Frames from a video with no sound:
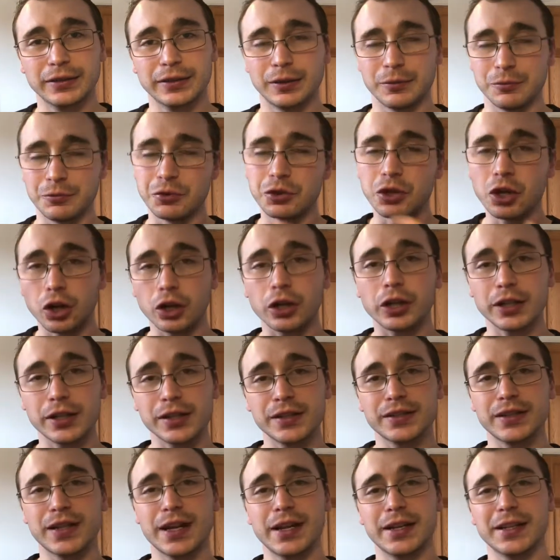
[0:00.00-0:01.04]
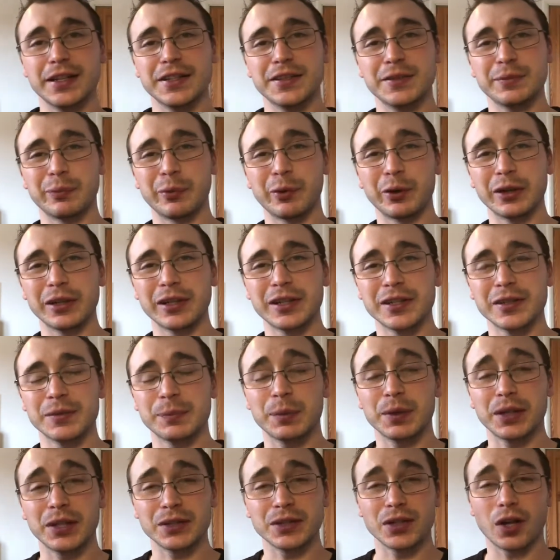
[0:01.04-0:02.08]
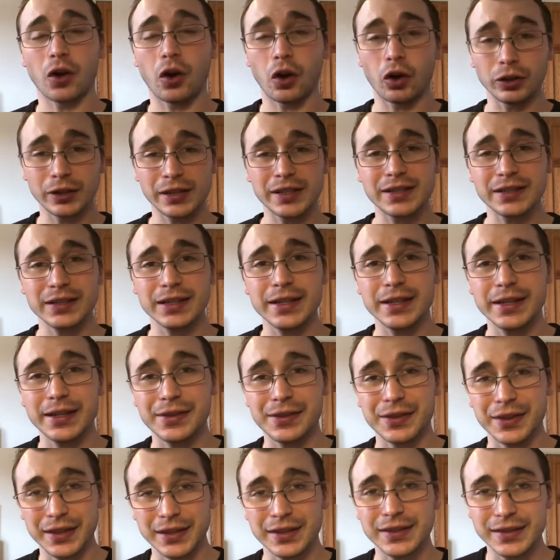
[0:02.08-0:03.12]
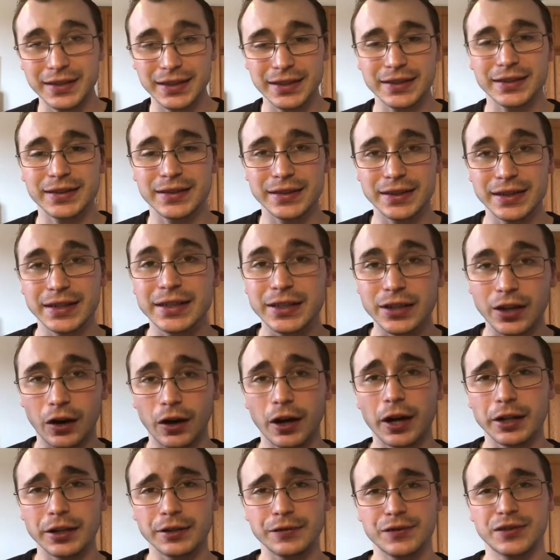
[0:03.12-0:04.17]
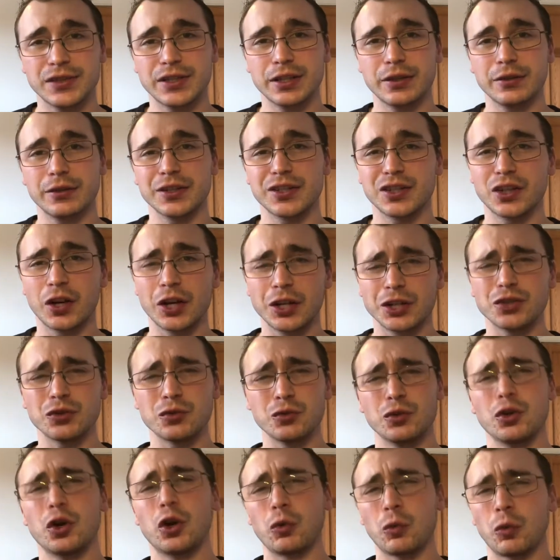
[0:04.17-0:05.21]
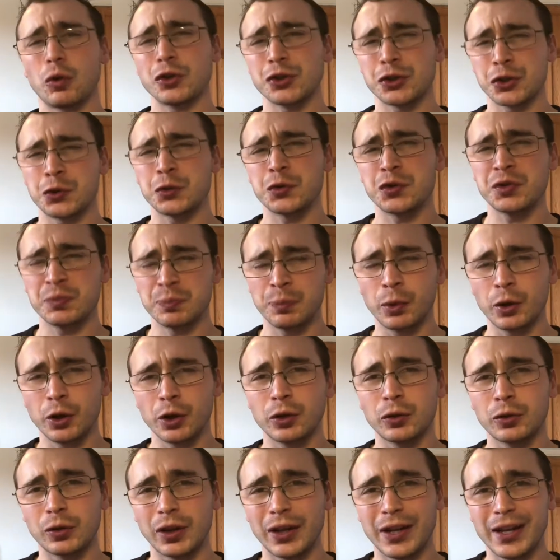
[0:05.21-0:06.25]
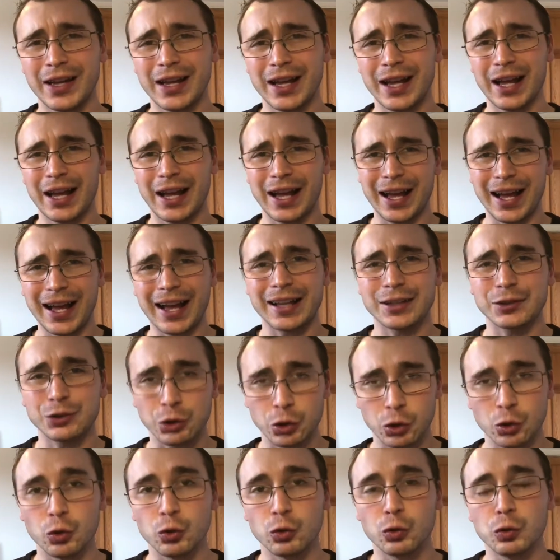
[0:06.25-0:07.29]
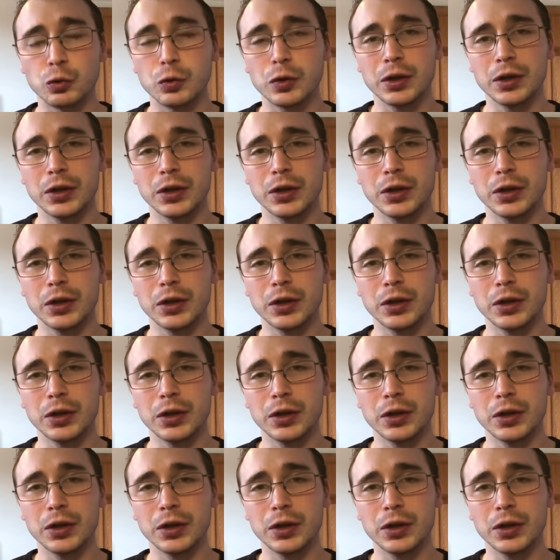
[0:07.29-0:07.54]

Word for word: I'm not going to say any spoilers because honestly, this is the kind of series I do not want to spoil at all.